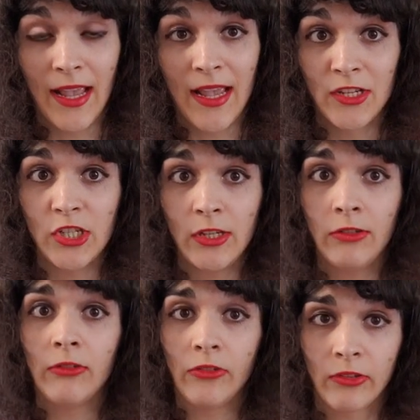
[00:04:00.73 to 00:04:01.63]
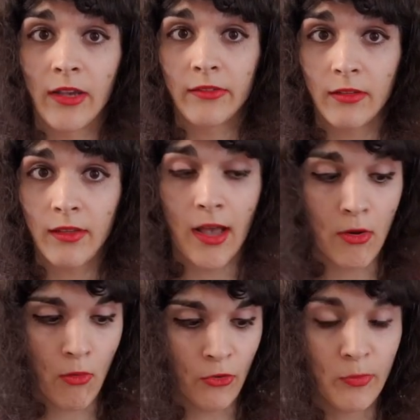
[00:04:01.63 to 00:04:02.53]
and she discusses how
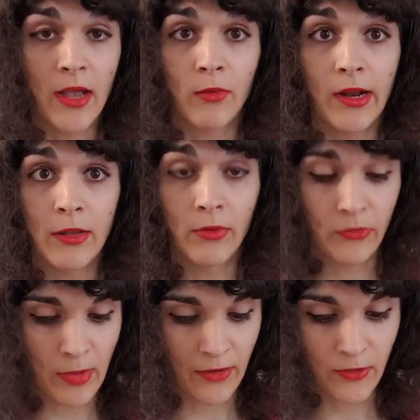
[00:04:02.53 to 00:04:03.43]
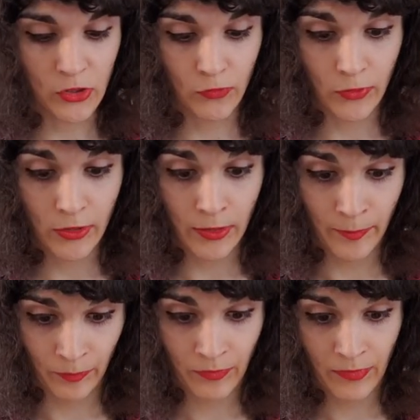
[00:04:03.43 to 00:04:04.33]
horseback riding was beneficial for
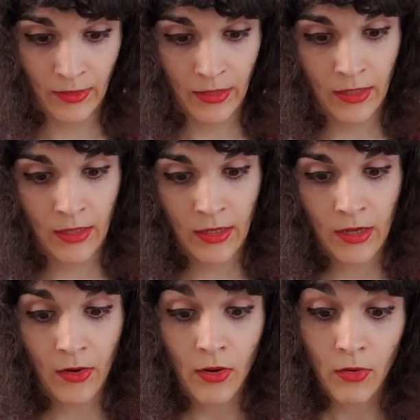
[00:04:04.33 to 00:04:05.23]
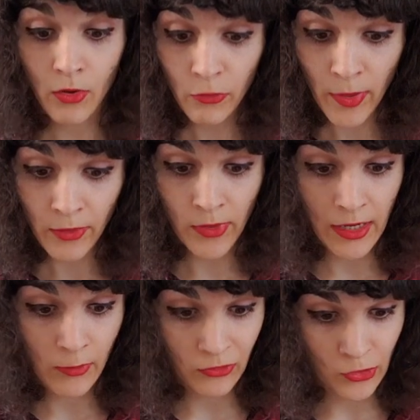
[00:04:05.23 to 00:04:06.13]
her. Horseback
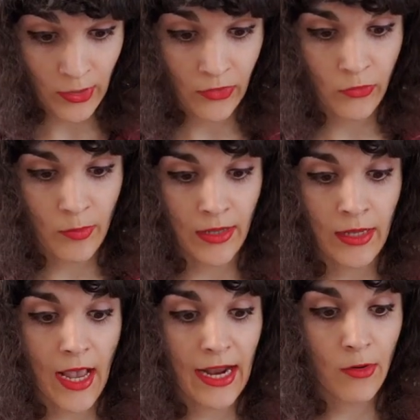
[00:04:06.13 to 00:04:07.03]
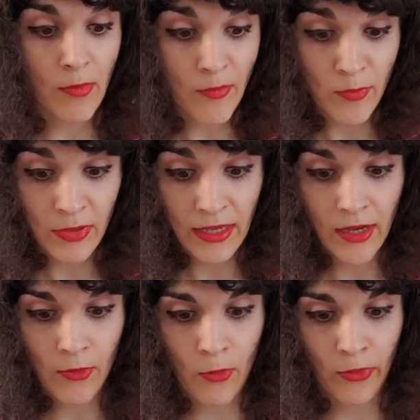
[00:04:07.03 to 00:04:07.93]
riding was joyous for me. I can remember being
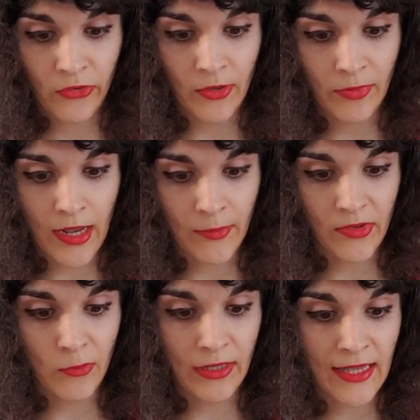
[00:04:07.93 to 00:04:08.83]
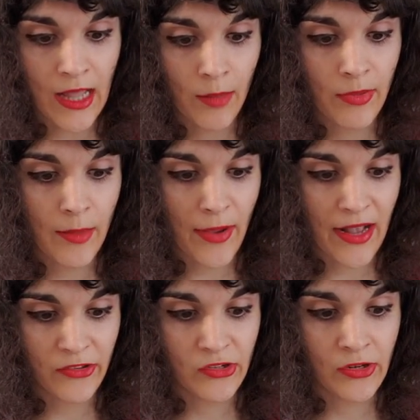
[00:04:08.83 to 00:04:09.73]
on horse sometimes, and we'd gallop in the
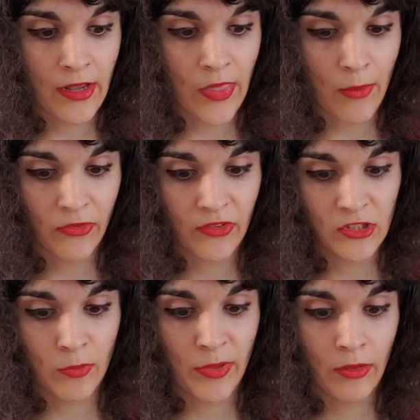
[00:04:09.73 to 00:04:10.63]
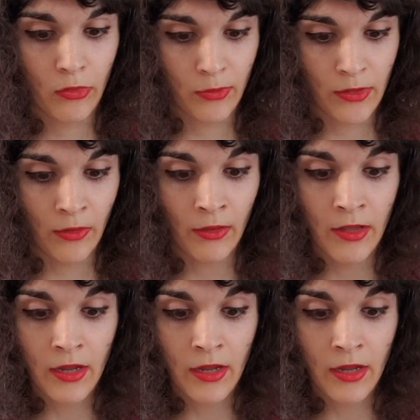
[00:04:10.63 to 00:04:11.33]
pasture, and that was such a big thrill.